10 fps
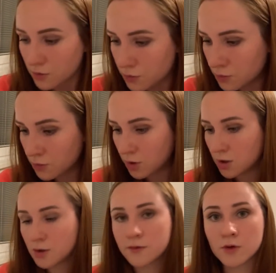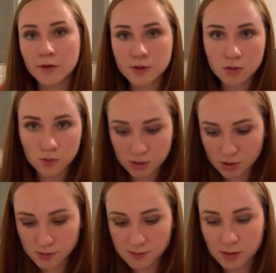Whew. If you have any
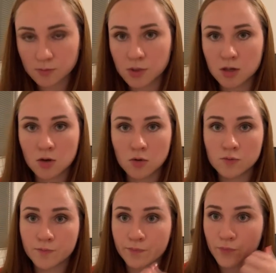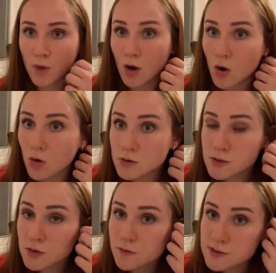questions, let me know.
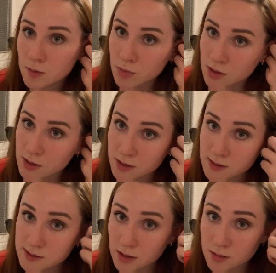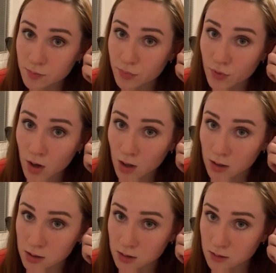Also, if somebody is in
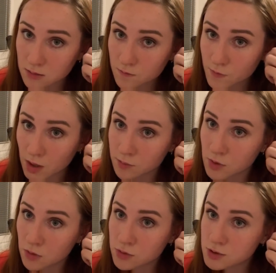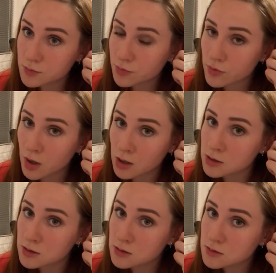Prague, I'm going to
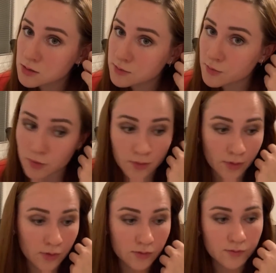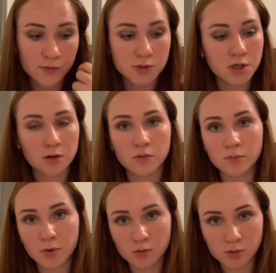Prague tomorrow, the Czech
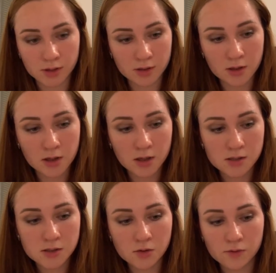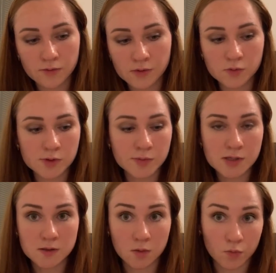Republic. So if you will be
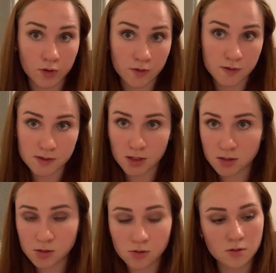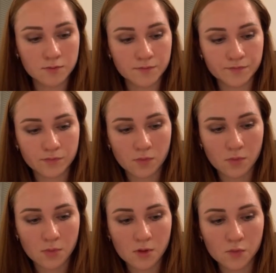somewhere in the center,
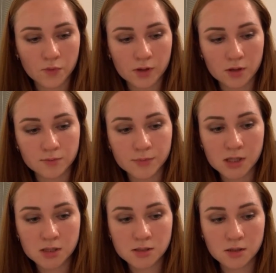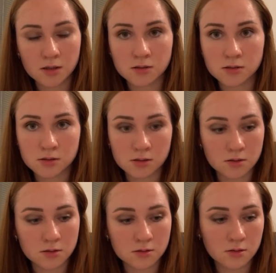we can meet
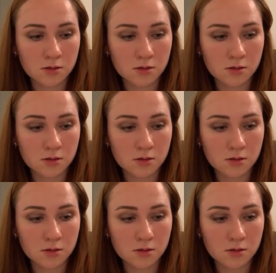and,